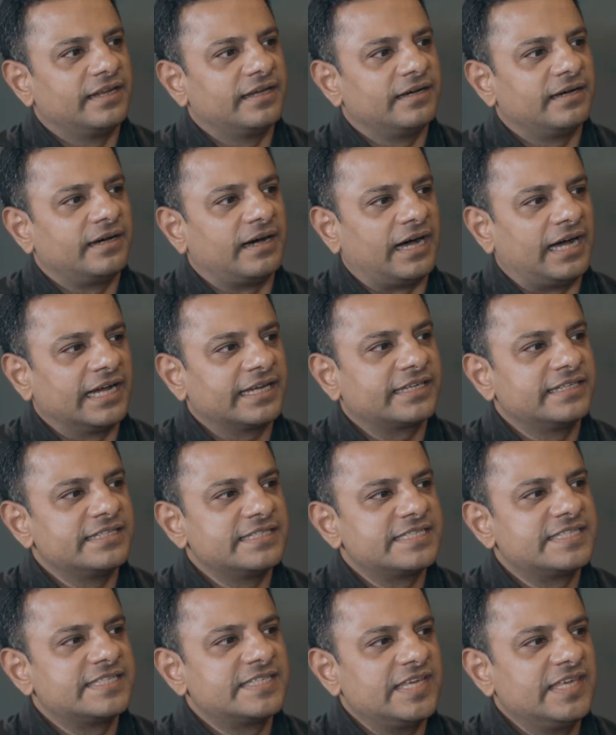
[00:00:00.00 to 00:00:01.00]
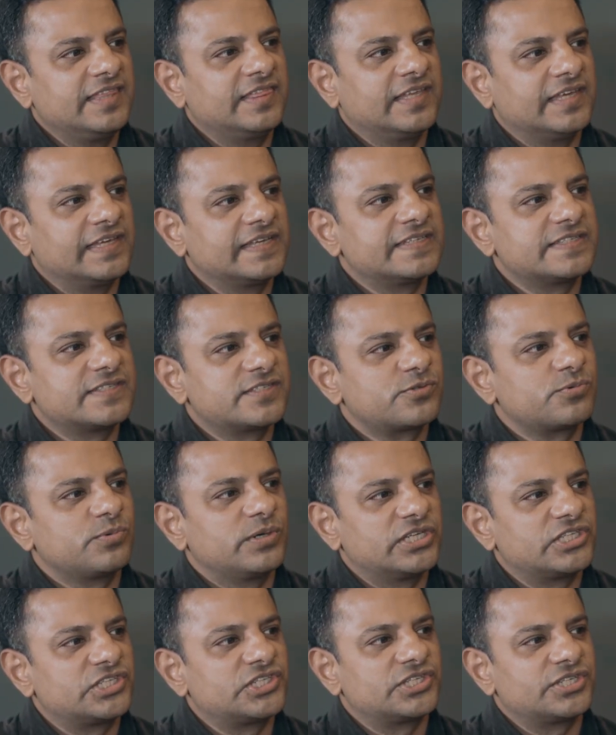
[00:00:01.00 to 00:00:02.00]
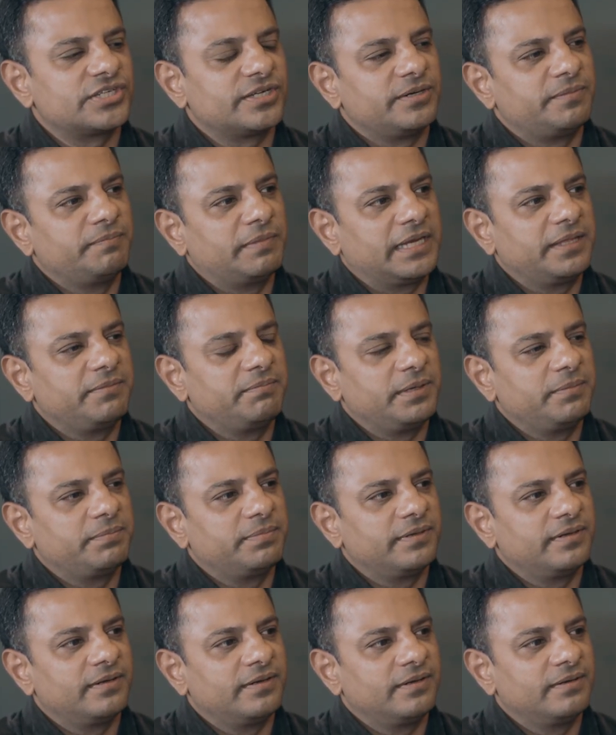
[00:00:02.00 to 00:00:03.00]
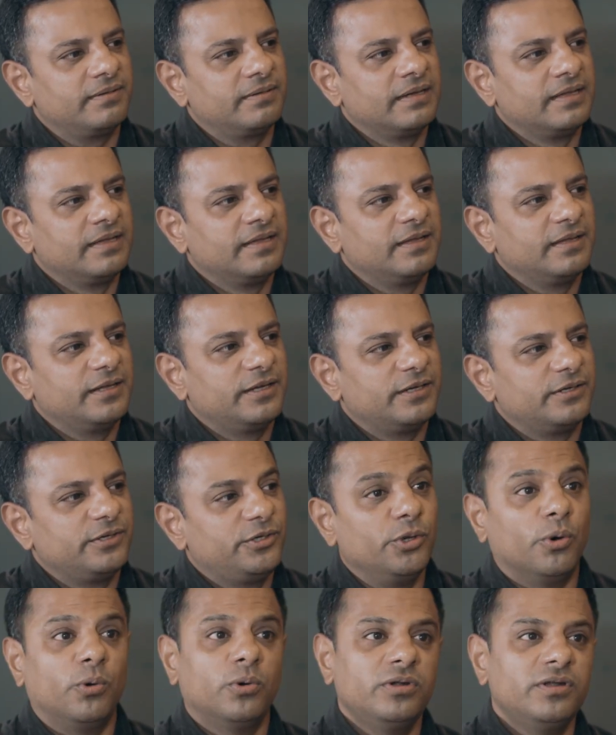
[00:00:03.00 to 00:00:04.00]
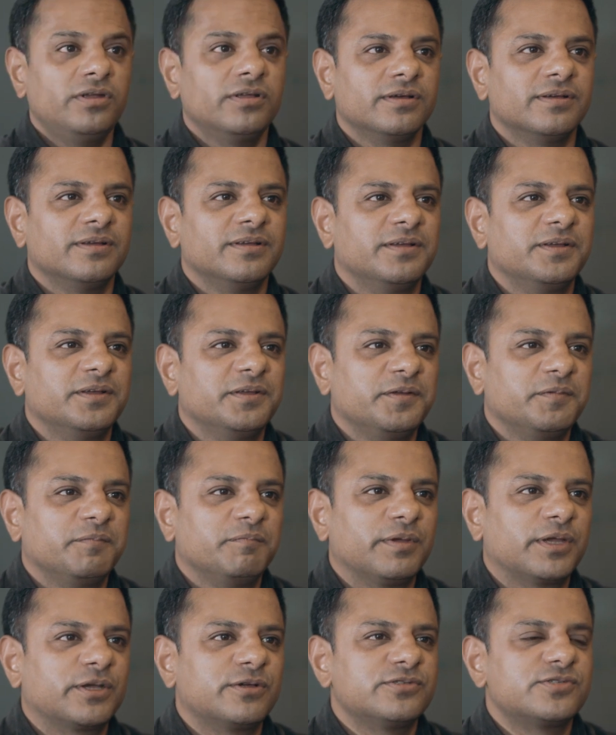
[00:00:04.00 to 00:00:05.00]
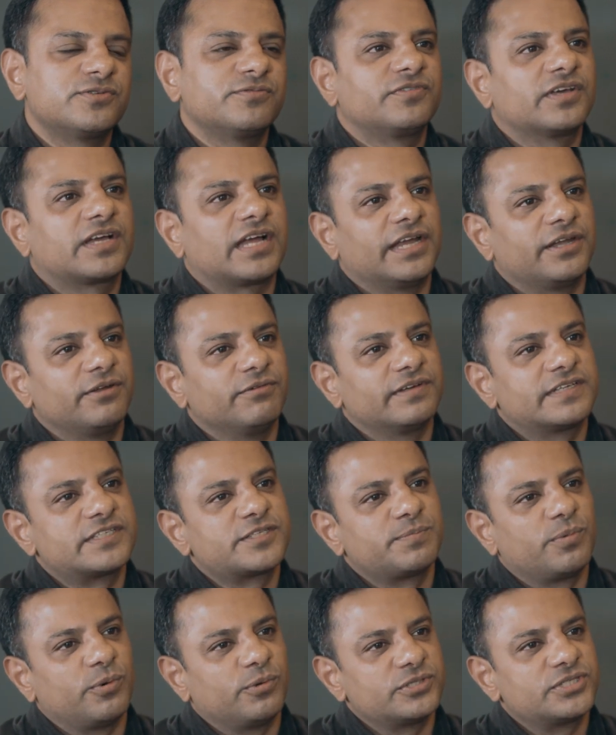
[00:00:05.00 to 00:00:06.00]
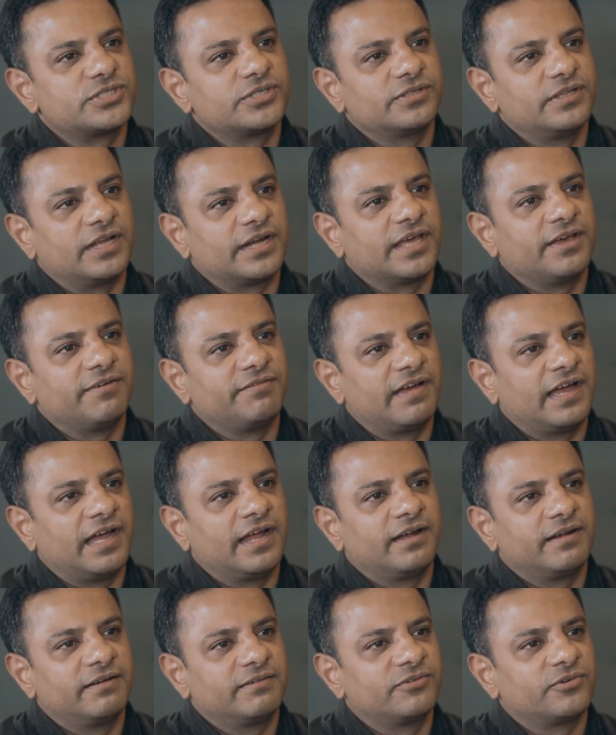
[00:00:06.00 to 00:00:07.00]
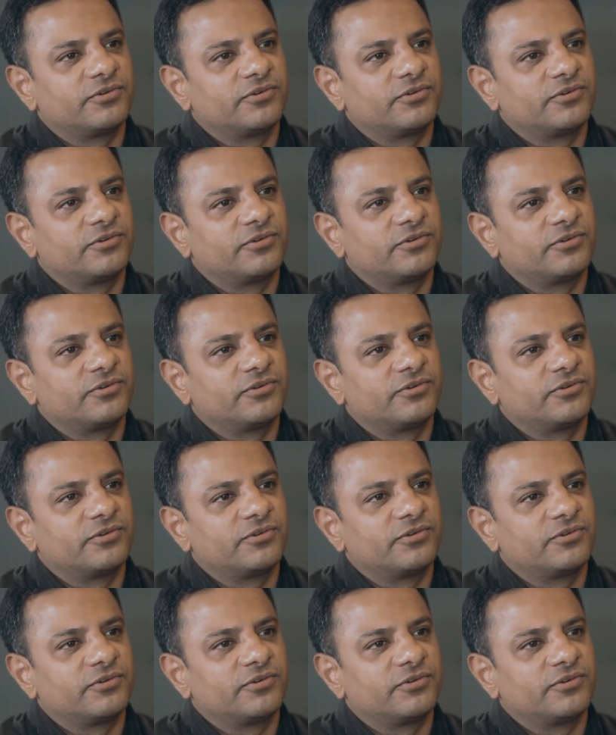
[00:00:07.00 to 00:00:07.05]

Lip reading: I can see things which many people don't because of the kind of exposure that I've had